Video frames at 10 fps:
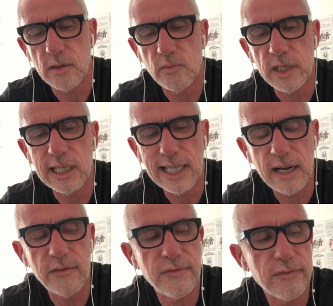we
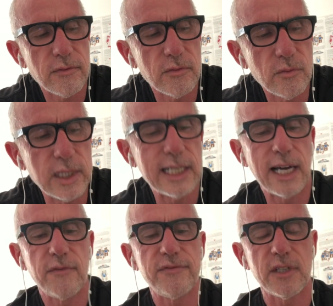
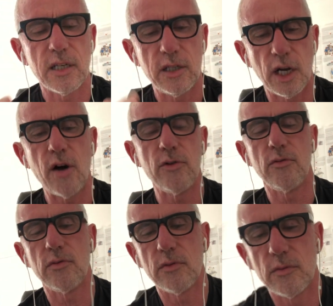love to know.
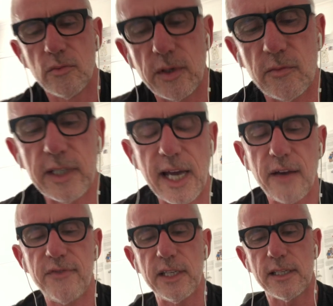We
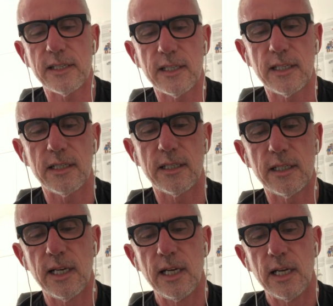have this,
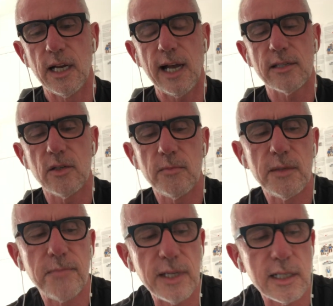us
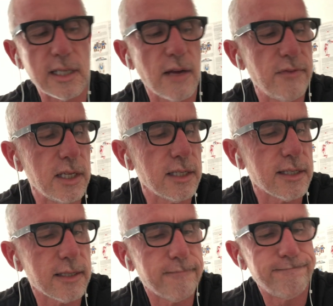human beings have
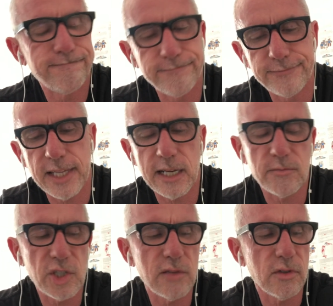this, and I'm
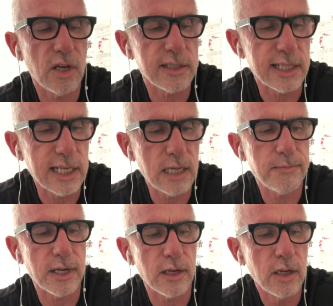generalizing here,
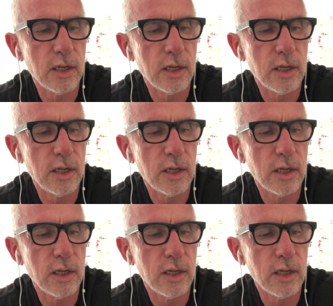but